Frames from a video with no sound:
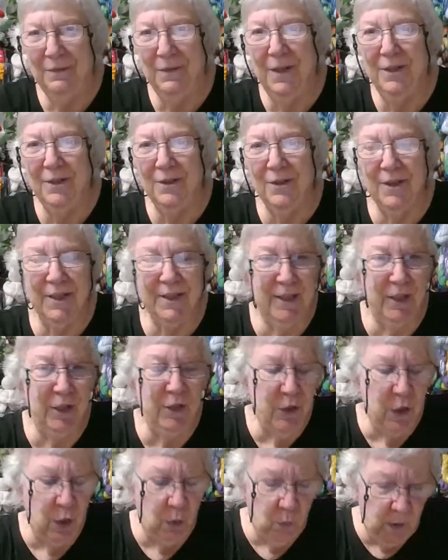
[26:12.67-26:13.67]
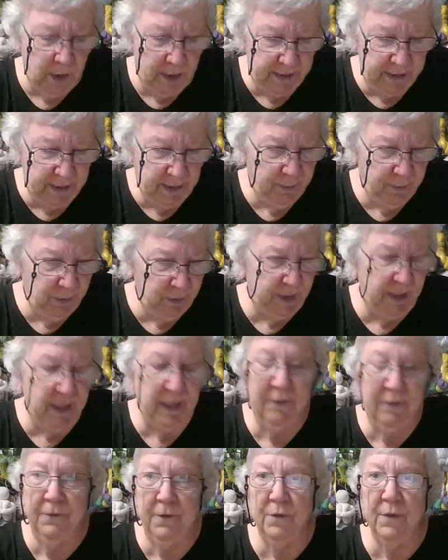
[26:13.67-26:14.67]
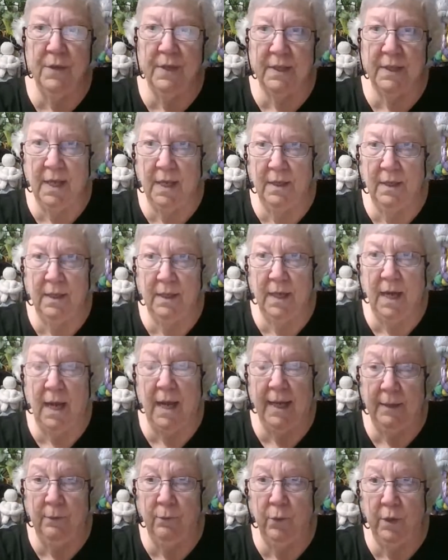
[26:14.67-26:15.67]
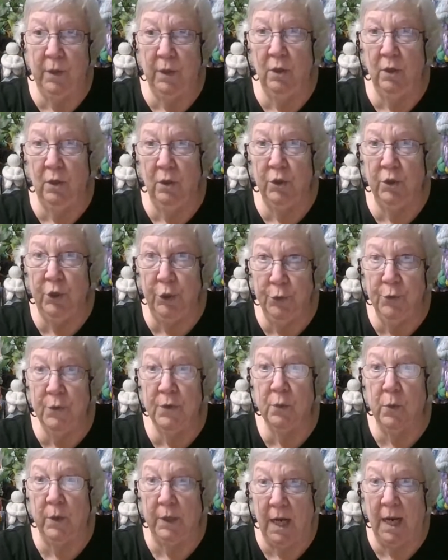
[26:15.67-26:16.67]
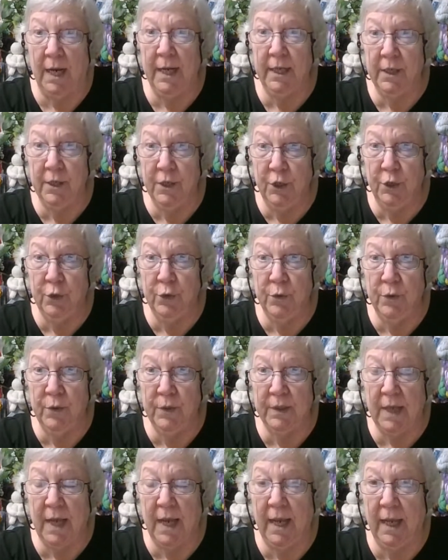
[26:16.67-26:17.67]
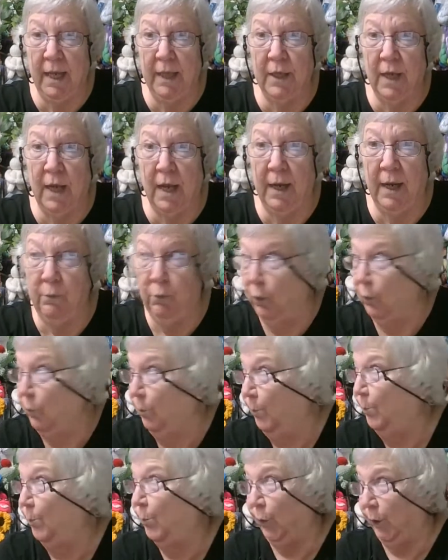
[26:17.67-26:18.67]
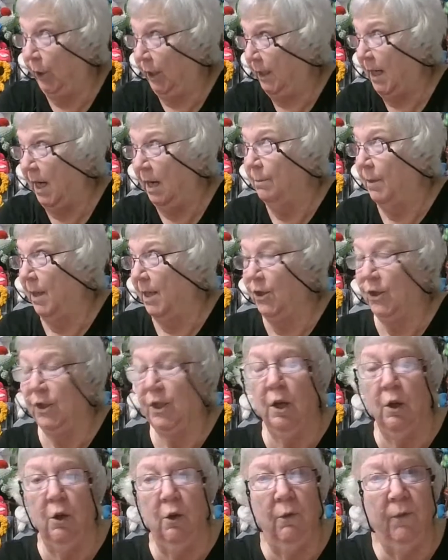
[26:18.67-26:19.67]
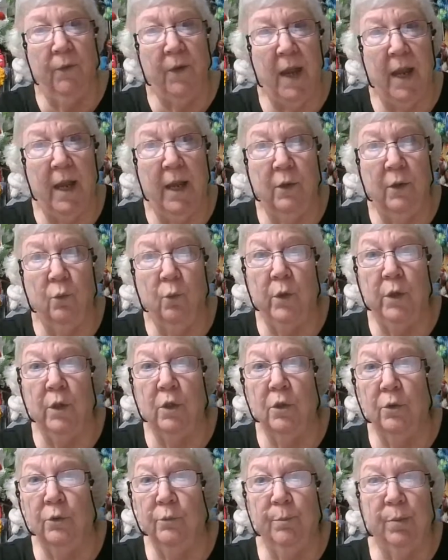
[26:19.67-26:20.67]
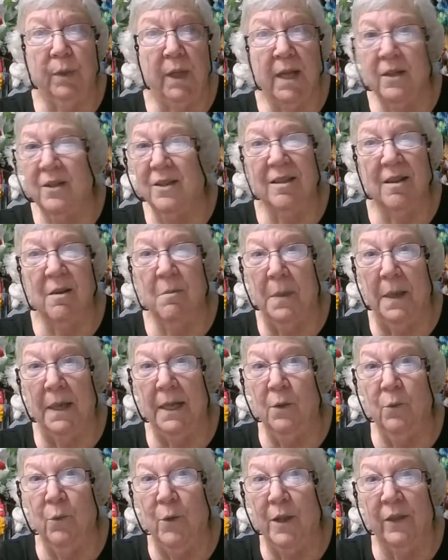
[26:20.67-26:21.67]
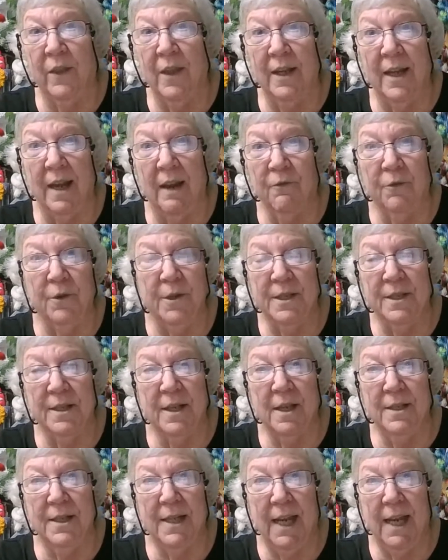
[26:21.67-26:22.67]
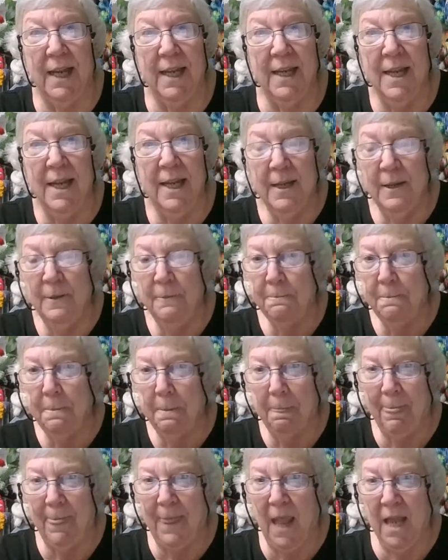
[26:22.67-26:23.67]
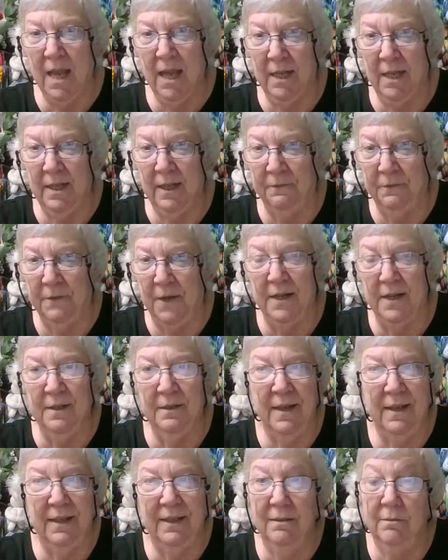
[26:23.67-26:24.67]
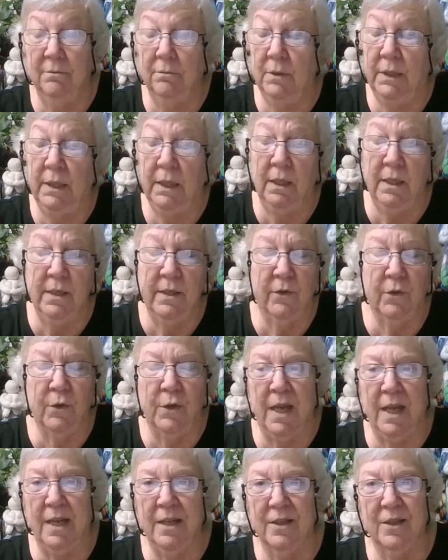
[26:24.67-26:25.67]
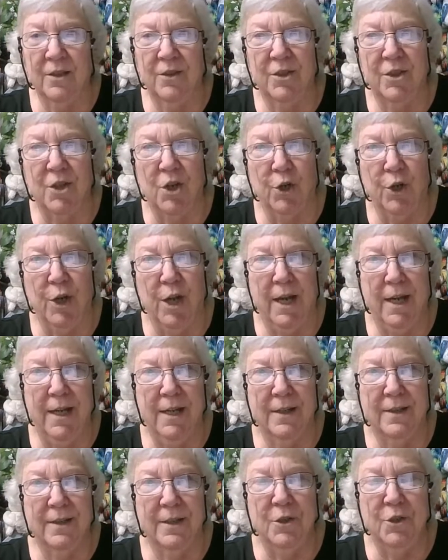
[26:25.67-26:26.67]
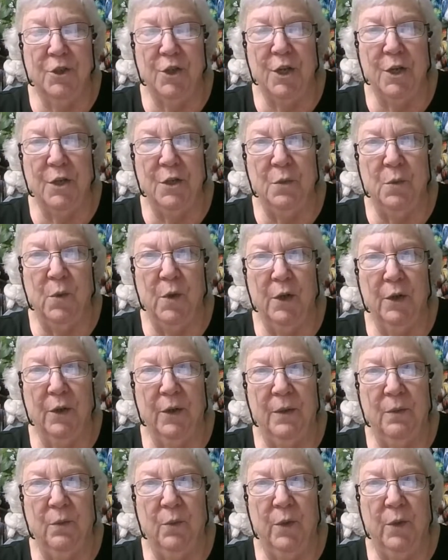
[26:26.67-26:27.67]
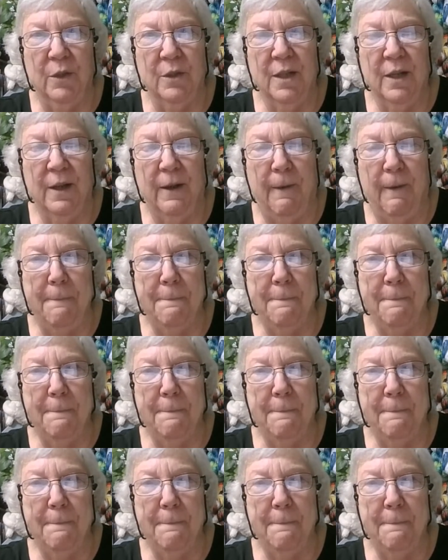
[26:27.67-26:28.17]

Well, you know what, Kimberly? If you send it, I will use what I can use, and I will put it on my shelf, and we'll bless somebody with it every Sunday. And if I get another case of startitis in January, we'll